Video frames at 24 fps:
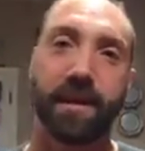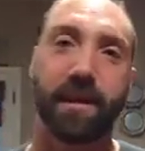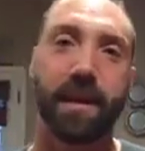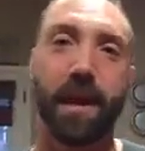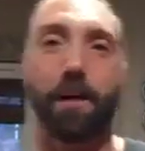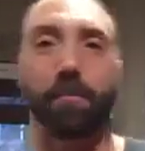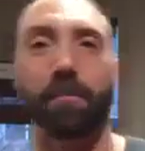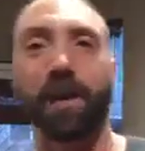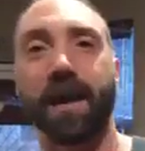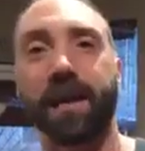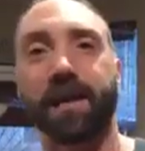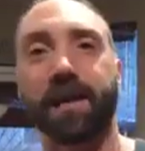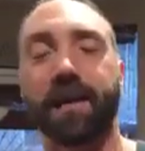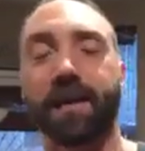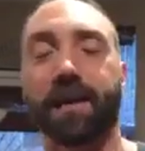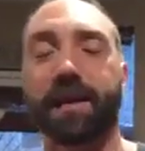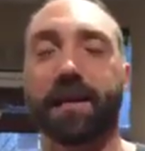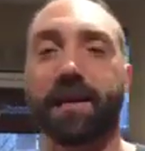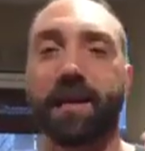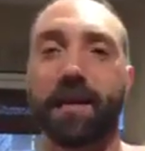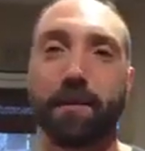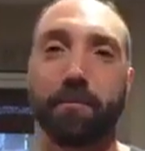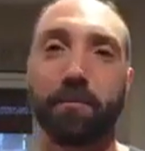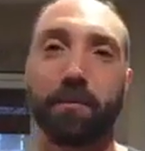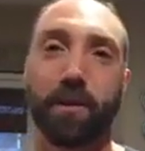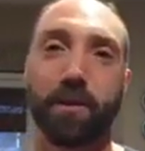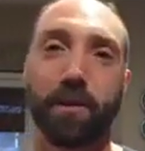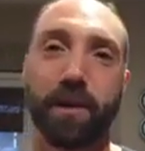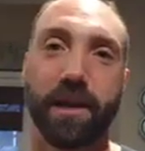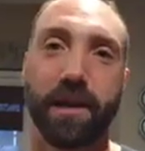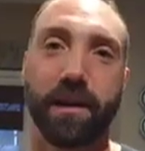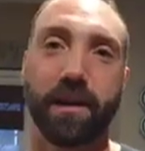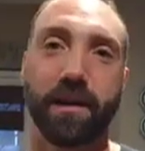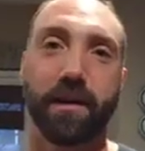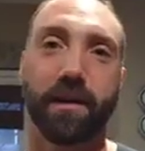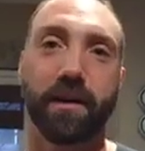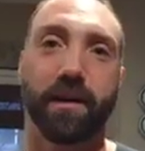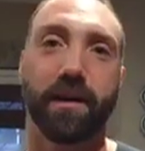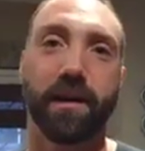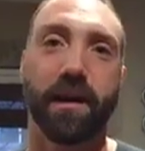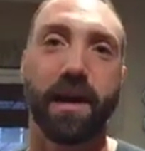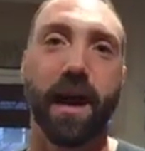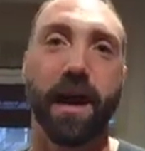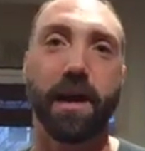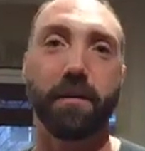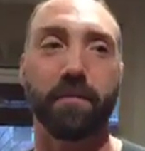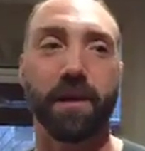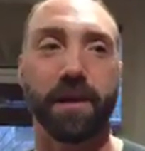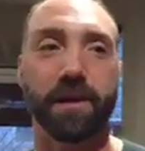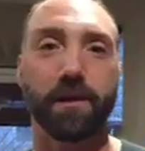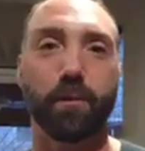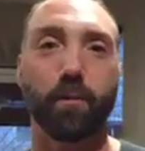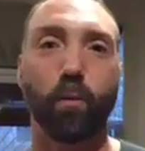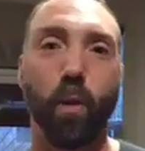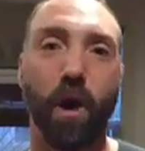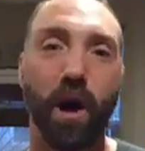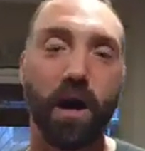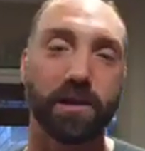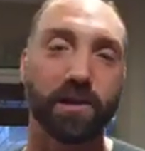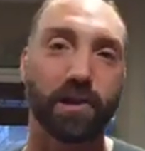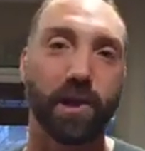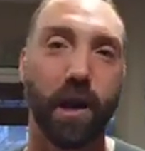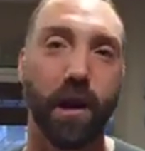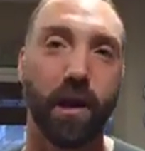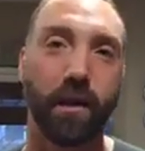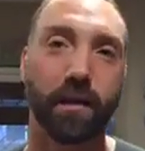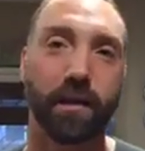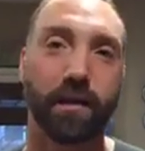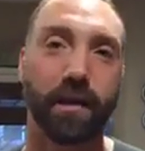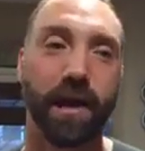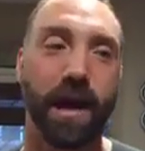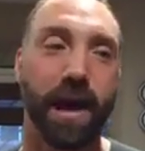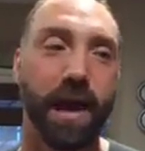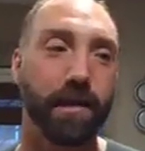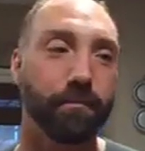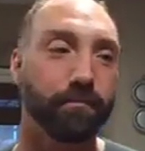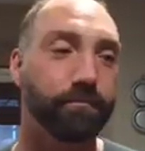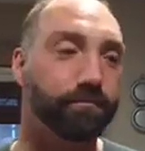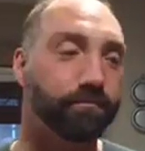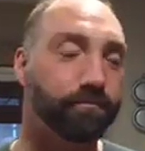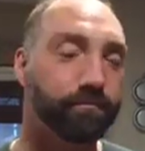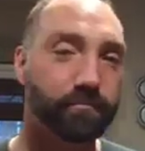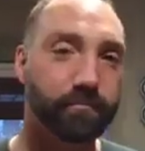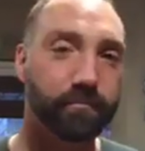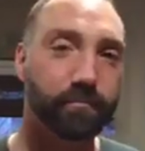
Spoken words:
Now, I'm not going to keep you here and make you watch all of that.